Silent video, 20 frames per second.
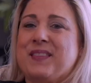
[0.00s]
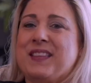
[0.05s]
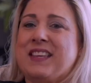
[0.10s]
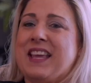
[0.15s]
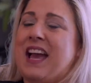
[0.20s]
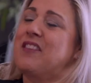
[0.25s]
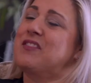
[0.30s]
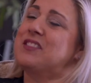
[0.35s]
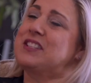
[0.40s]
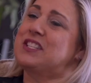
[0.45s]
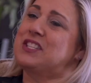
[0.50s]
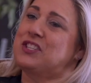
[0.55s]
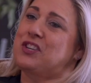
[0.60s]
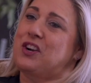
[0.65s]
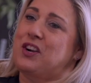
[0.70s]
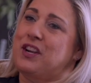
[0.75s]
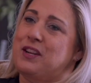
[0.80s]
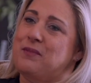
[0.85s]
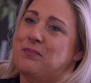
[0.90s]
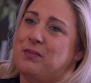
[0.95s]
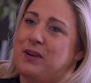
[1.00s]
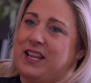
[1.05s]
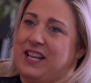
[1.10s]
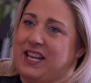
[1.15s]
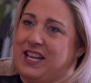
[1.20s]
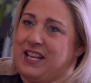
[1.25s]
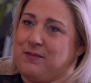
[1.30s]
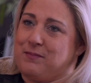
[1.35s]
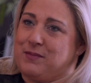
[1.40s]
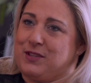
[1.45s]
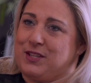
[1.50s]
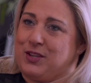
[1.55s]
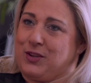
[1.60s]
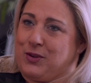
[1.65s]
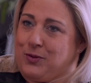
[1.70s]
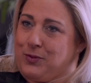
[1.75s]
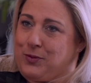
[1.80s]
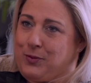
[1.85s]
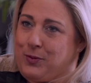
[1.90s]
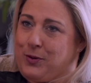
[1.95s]
Gavin started bringing him to
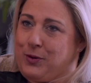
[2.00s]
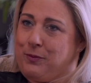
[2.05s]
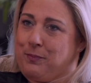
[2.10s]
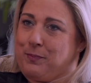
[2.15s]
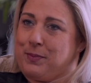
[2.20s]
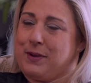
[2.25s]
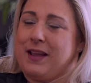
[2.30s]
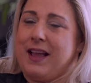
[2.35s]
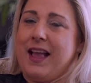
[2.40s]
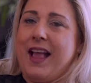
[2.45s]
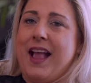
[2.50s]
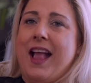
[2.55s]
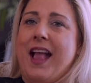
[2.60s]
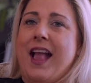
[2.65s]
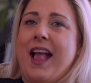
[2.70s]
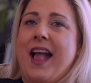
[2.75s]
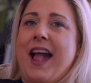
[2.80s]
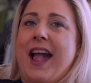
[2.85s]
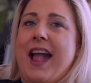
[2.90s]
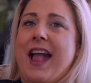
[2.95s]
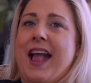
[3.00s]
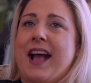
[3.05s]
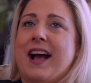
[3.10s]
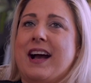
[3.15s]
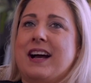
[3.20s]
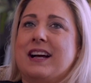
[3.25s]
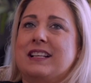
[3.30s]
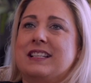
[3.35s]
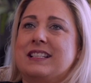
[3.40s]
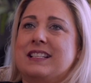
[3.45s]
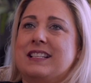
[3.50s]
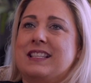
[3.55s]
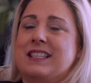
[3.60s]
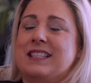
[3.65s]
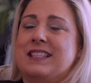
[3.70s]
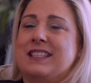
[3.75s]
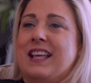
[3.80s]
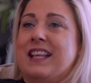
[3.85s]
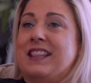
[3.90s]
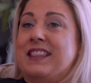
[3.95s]
youth group and
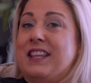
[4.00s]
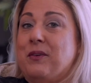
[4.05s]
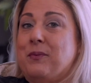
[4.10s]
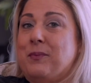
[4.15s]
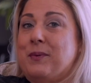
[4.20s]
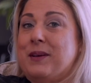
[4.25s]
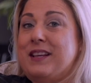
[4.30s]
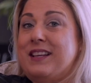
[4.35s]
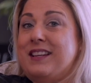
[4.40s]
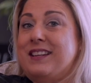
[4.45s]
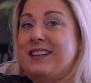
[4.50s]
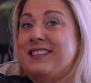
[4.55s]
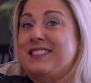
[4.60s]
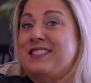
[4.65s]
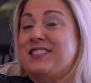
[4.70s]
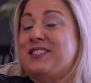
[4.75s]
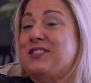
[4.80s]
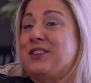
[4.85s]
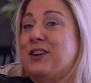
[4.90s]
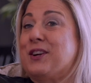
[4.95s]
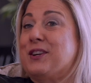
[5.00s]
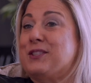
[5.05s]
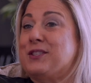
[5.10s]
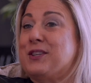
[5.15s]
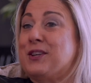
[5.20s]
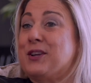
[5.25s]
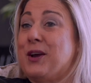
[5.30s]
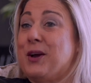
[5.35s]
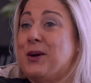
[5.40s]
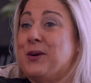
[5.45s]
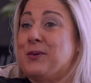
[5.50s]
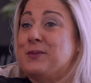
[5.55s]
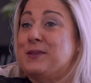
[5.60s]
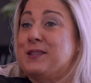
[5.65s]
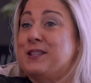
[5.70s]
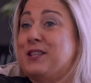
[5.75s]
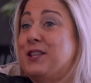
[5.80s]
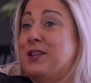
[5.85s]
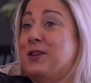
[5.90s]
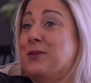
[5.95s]
then they would start to go
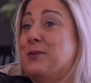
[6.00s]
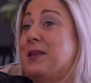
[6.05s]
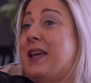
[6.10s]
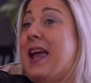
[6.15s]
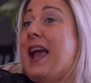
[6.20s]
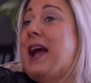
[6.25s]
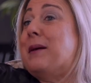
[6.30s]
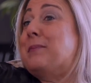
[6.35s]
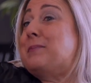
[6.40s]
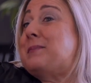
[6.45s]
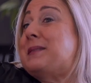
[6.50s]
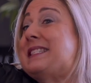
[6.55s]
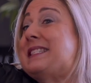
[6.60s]
to the youth camps.